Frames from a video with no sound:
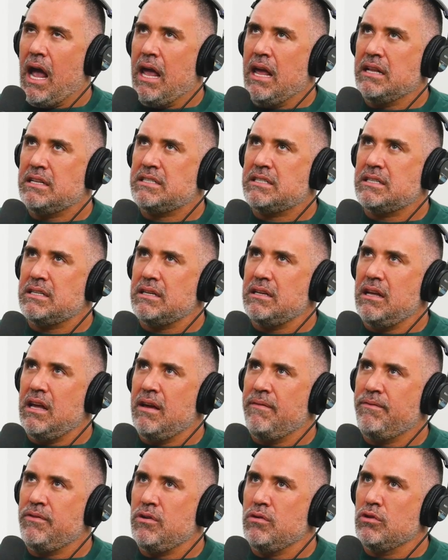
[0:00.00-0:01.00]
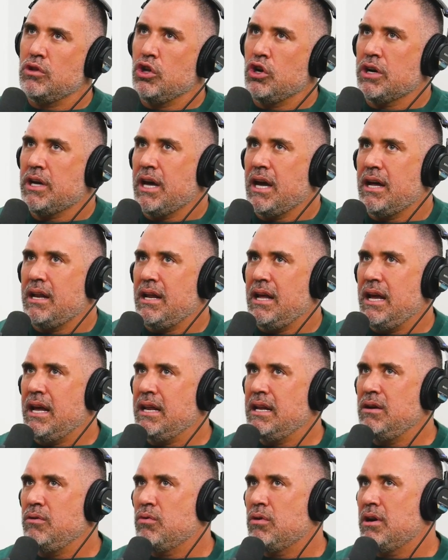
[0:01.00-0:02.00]
it's, if you look at
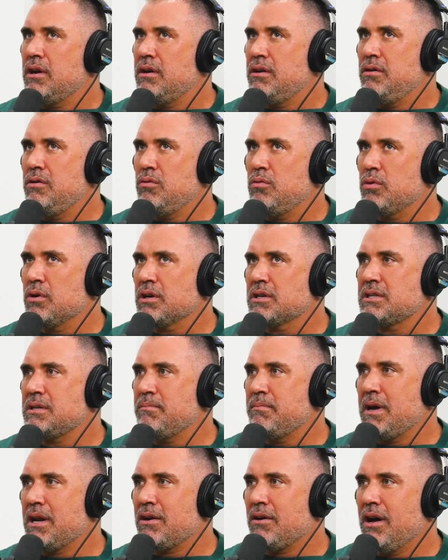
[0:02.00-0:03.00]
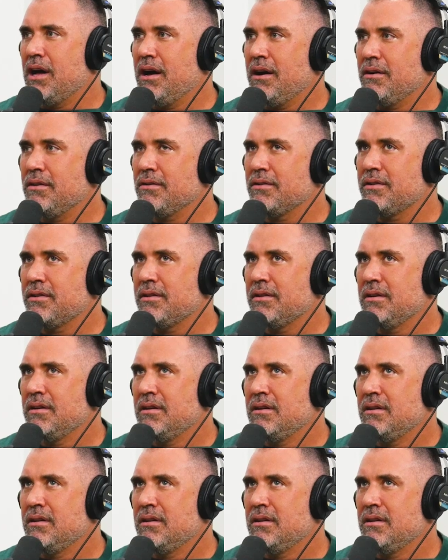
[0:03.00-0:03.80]
anyone who works in mental health,